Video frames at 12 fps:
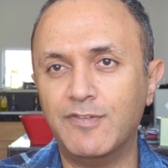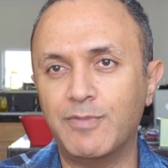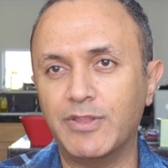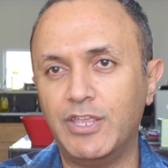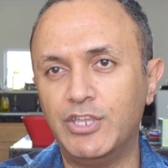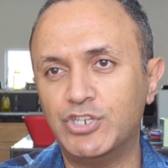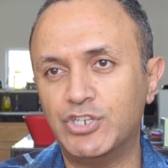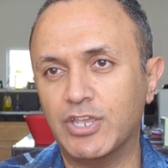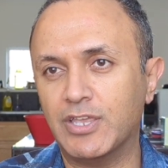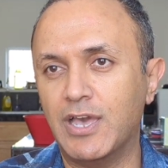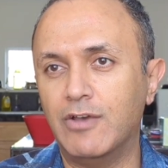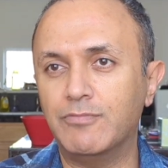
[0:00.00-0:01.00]
but each
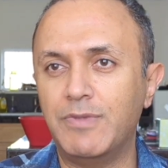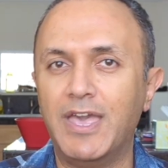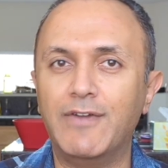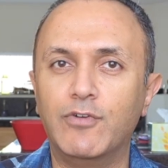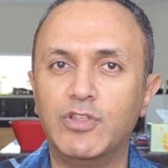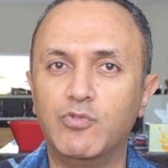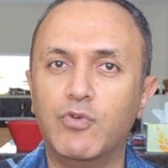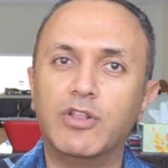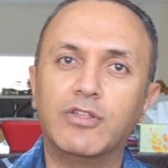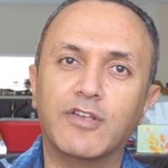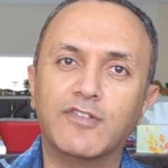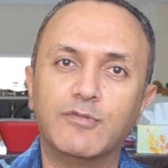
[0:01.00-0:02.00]
account may have only
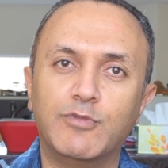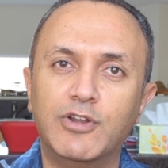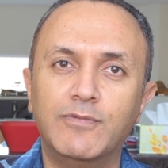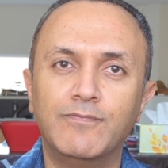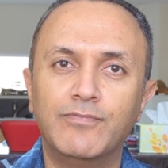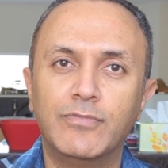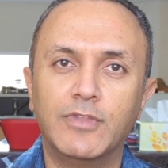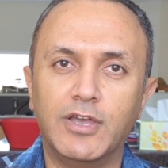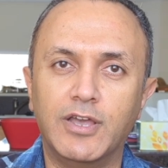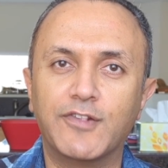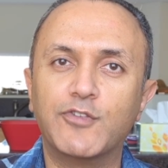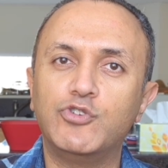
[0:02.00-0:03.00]
one customer
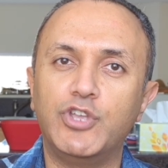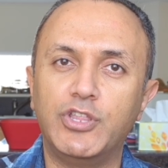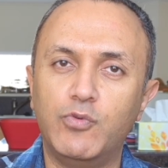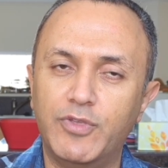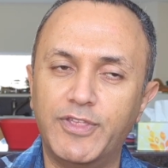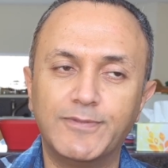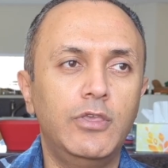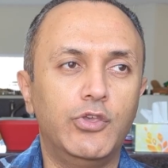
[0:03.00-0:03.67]
associated with it.